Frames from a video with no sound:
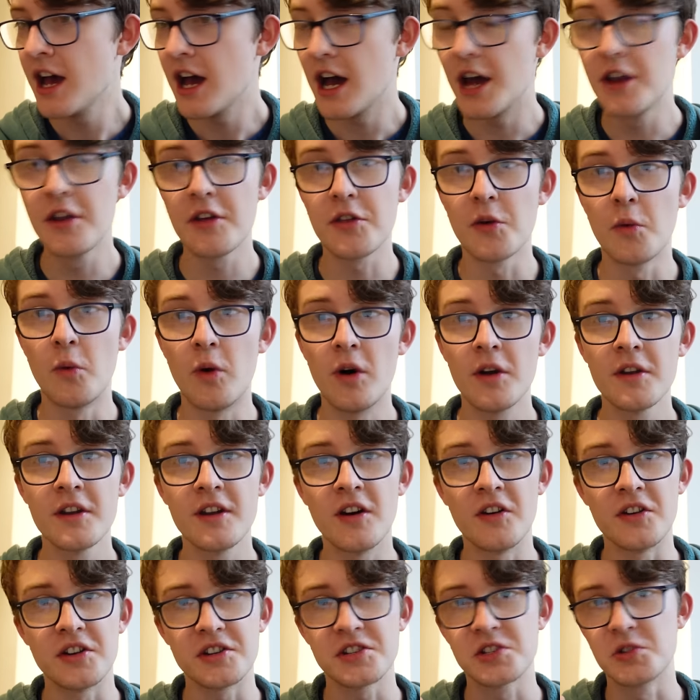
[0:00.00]
Another one
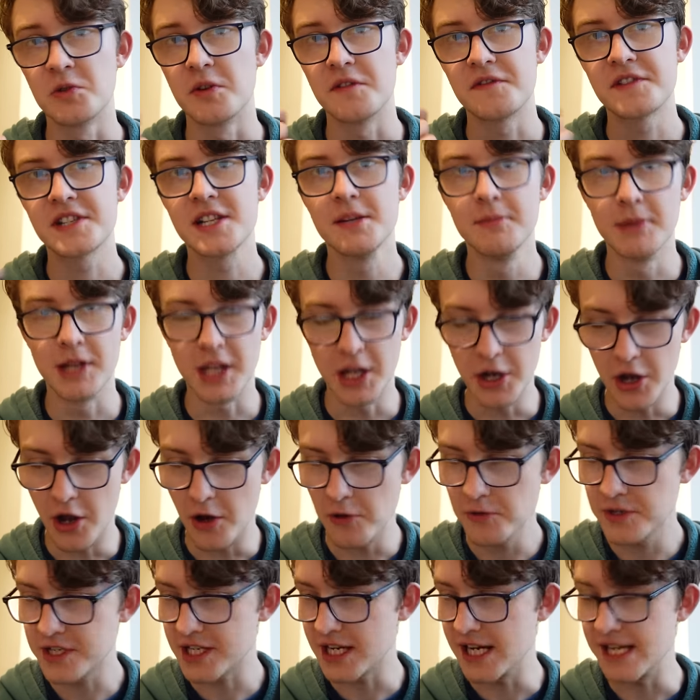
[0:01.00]
on a sort of similar
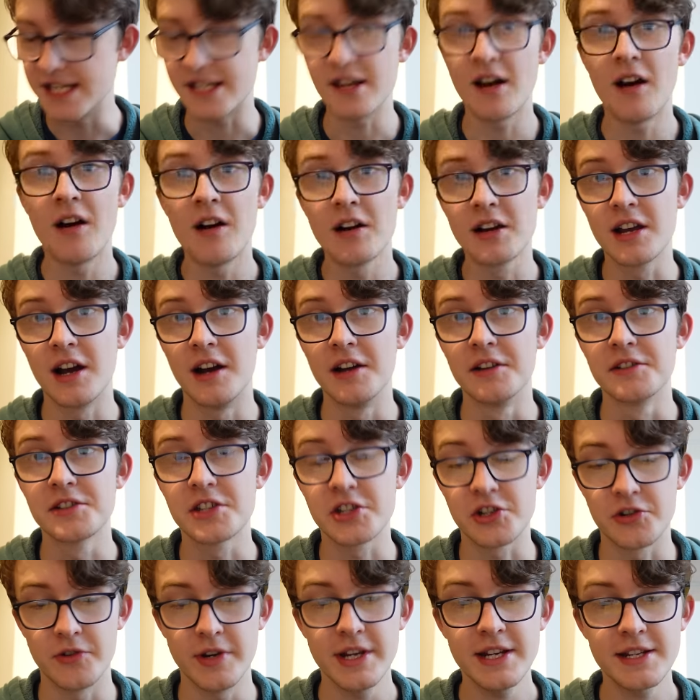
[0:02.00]
note is Argyle
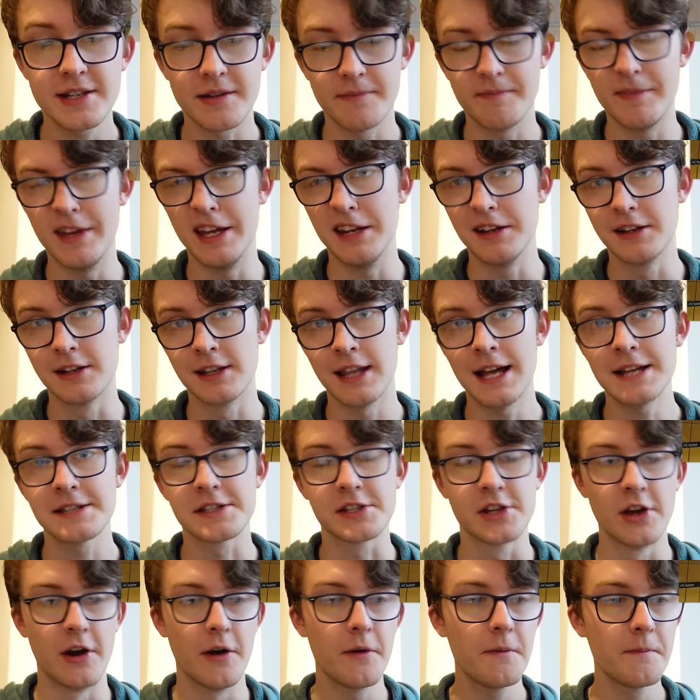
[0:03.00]
Street in
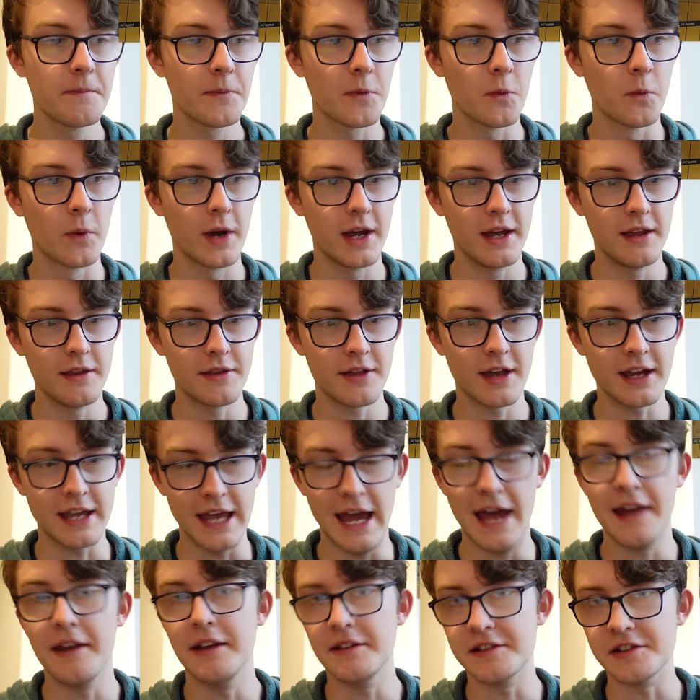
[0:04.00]
Glasgow with,
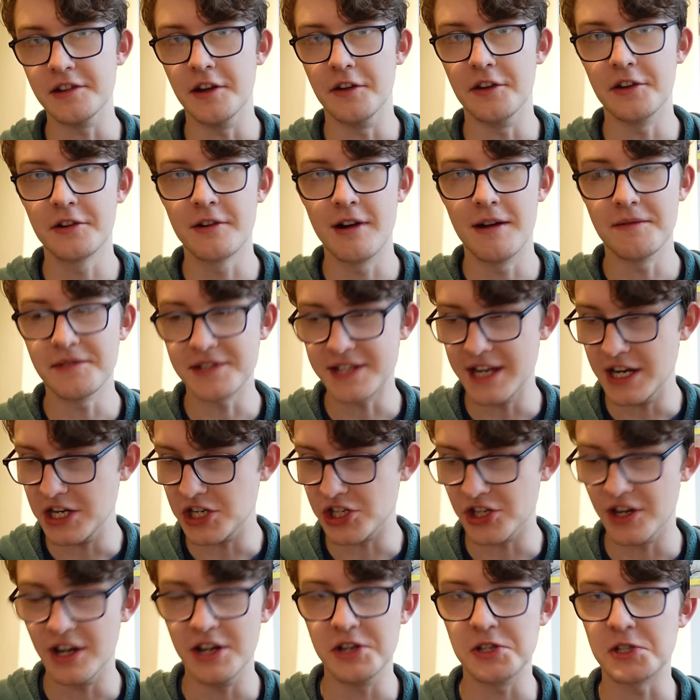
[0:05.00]
again, it's an underground
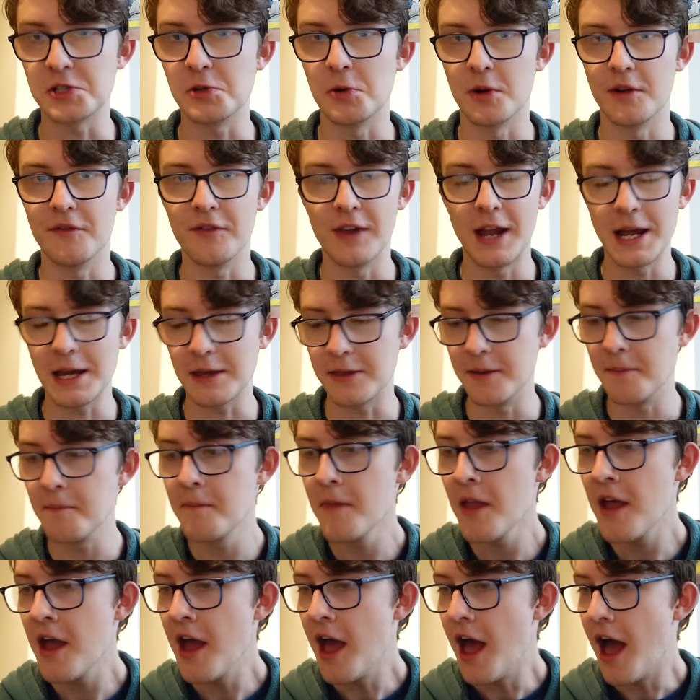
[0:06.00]
station, I just sort of like them.
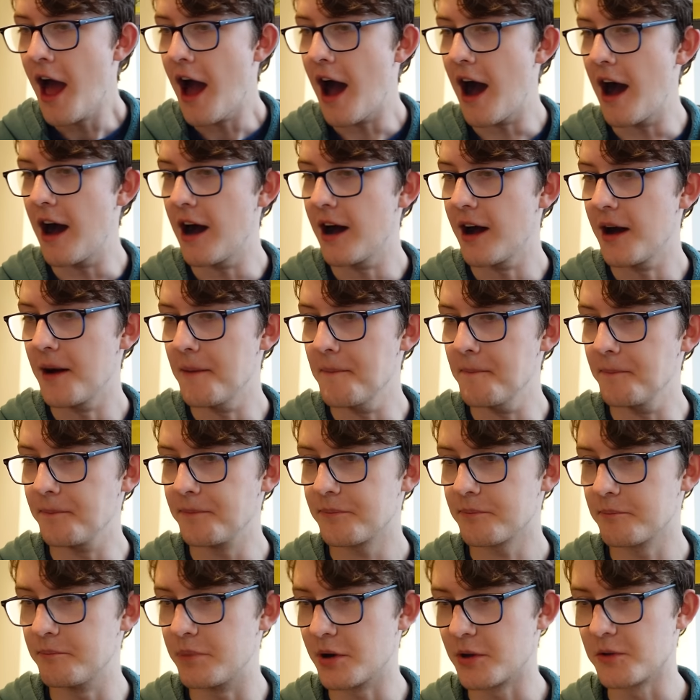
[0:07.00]

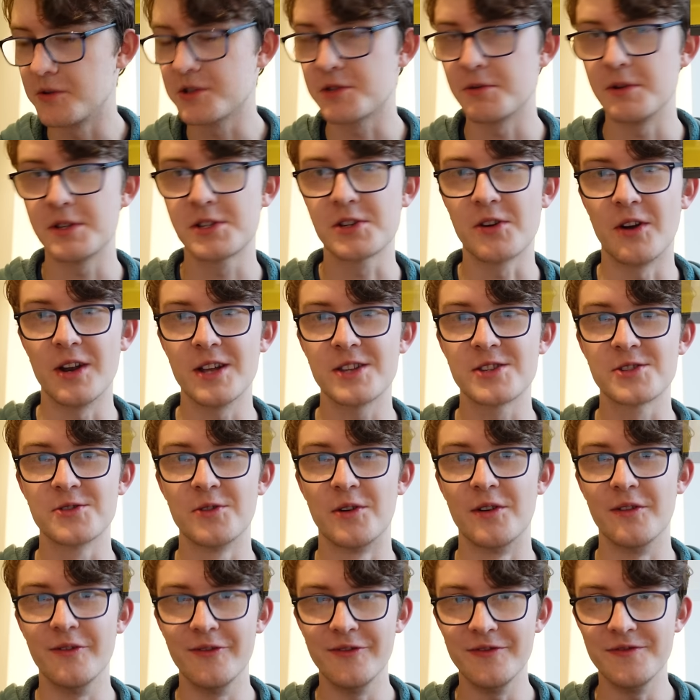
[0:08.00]
But also it's got its
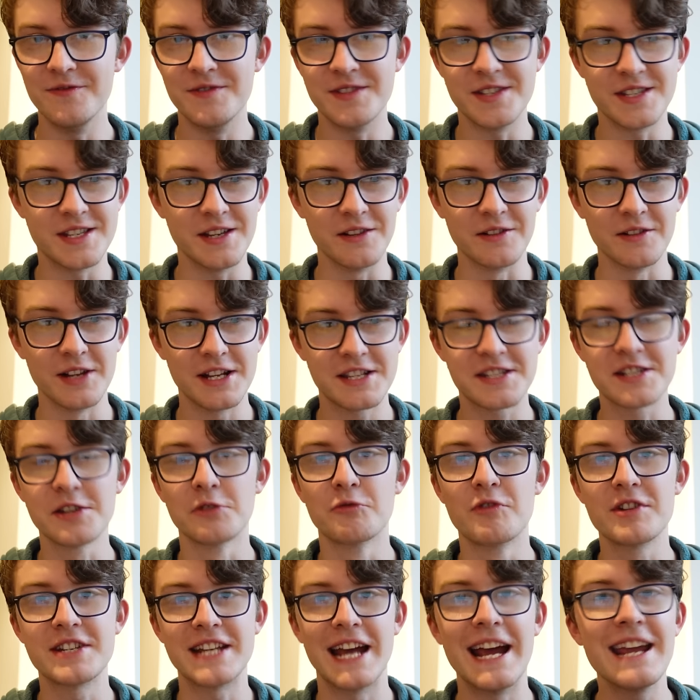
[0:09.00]
sort of still, it's still
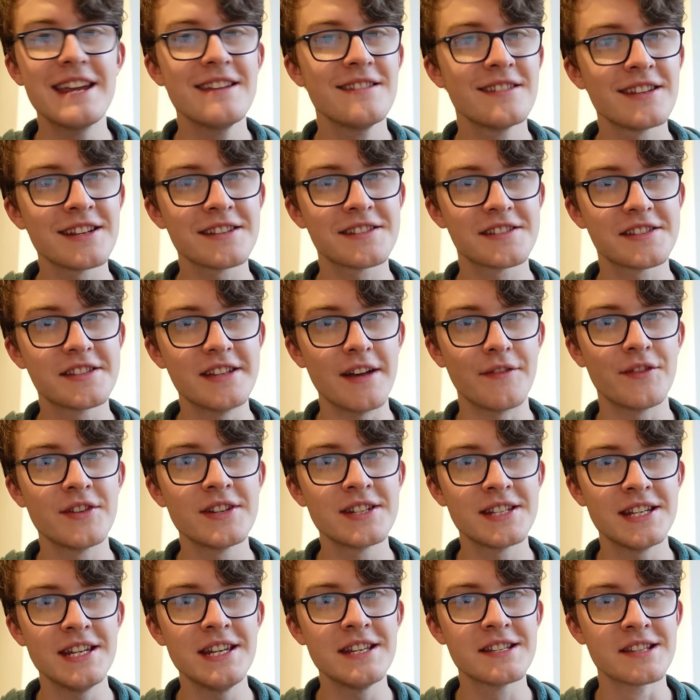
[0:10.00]
retained its
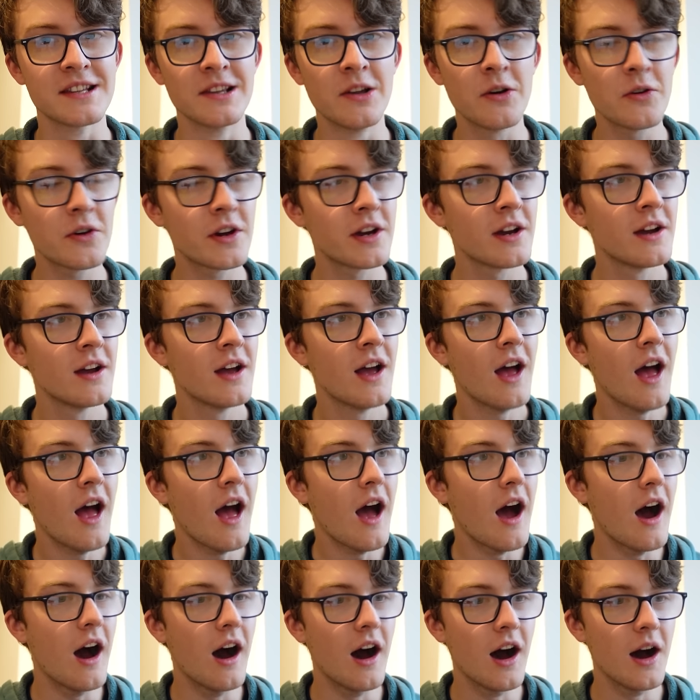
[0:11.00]
70s look.
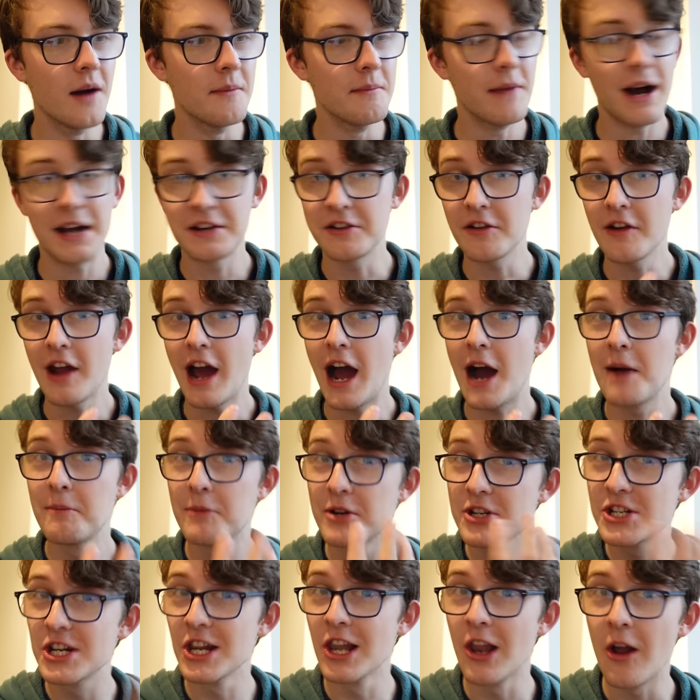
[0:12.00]
I don't know how
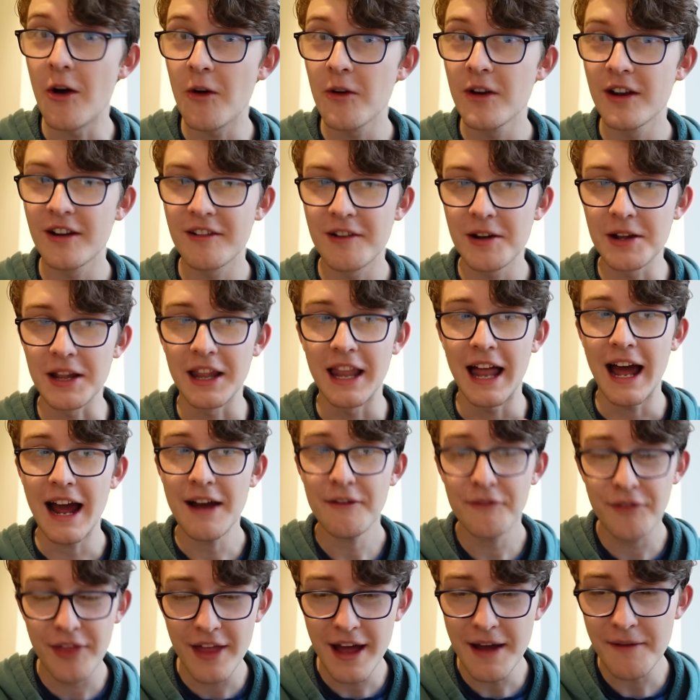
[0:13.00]
much longer it'll
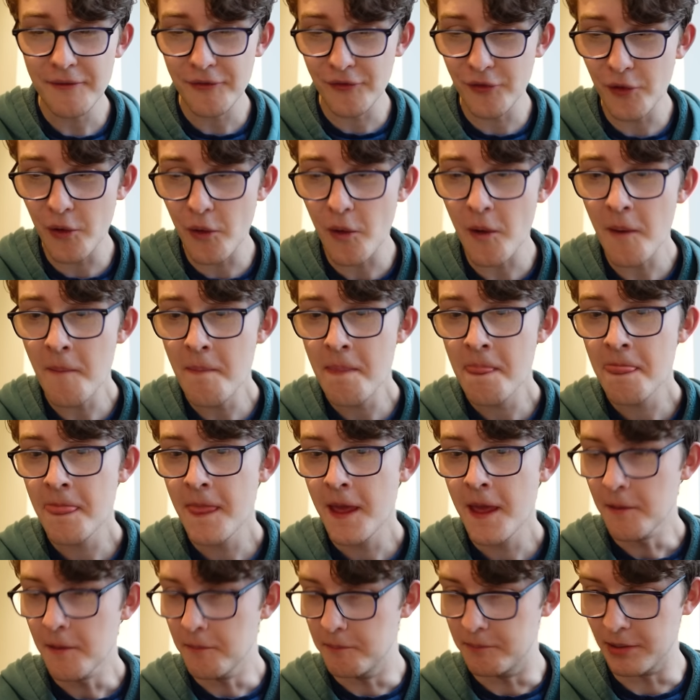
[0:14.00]
have that for,
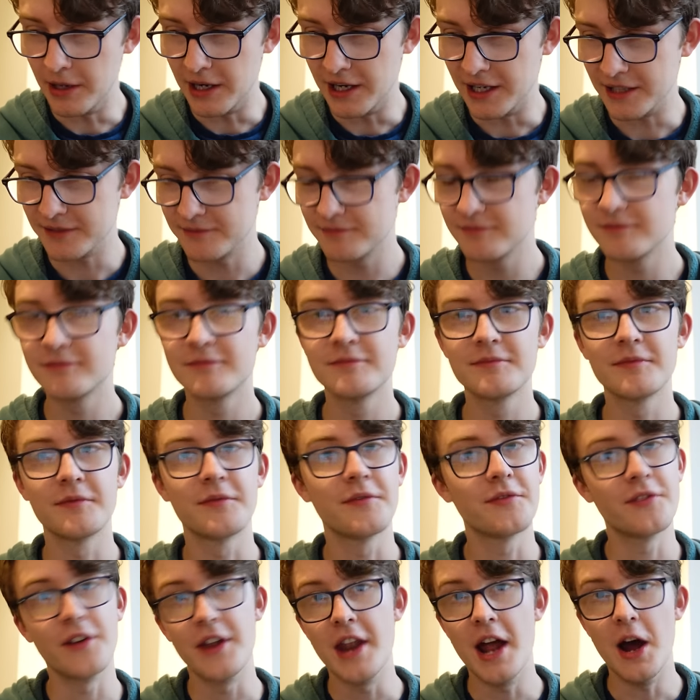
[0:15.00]
but
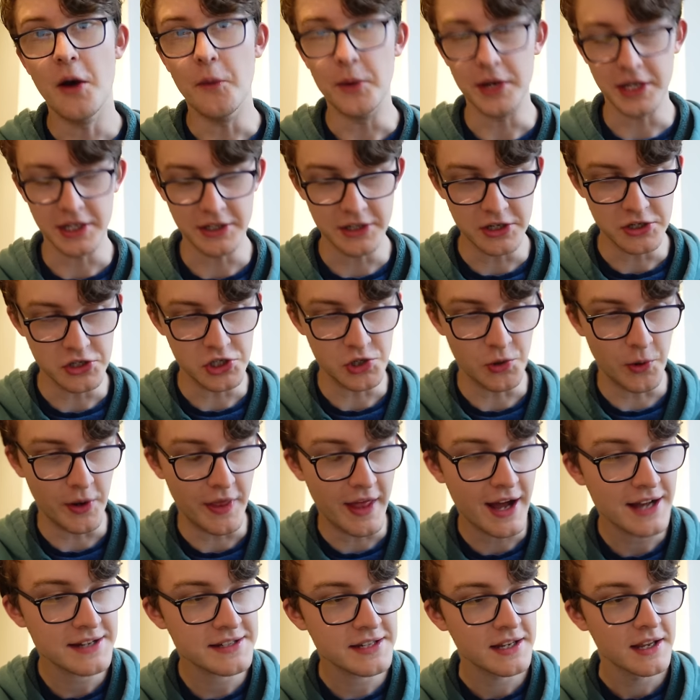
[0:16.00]
for now we can enjoy
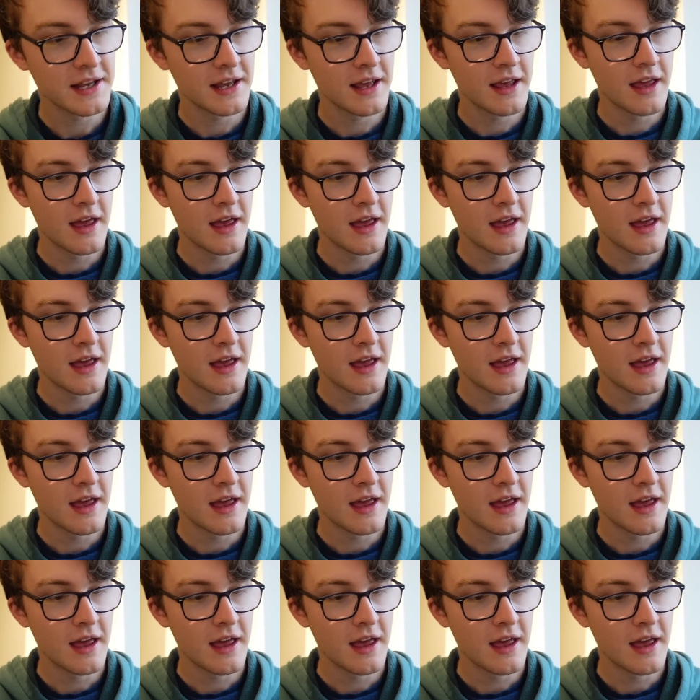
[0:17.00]
that.